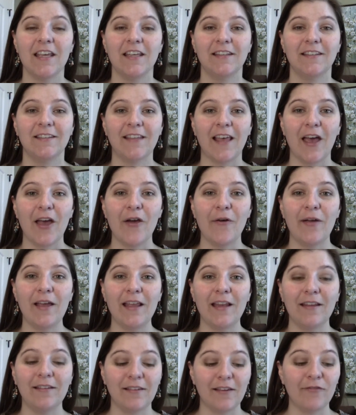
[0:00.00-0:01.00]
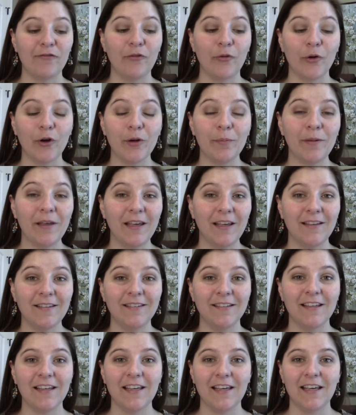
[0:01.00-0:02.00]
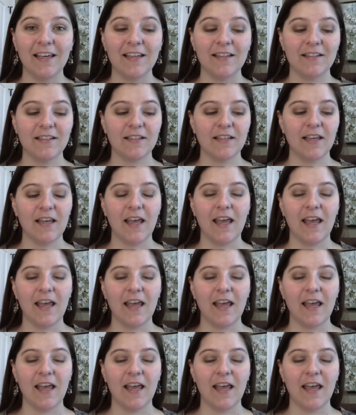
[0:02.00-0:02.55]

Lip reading: So it is a 4-piece kit